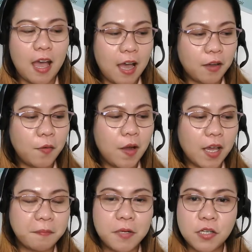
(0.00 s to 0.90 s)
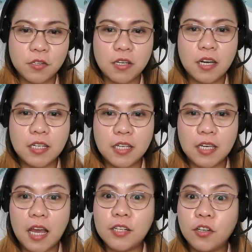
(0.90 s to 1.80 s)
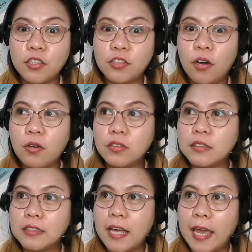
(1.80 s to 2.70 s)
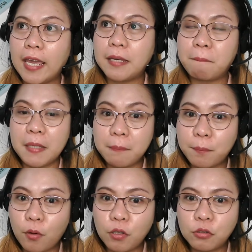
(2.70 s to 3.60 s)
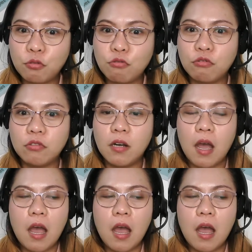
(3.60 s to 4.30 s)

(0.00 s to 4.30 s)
Ako, I personally ano, don't like people who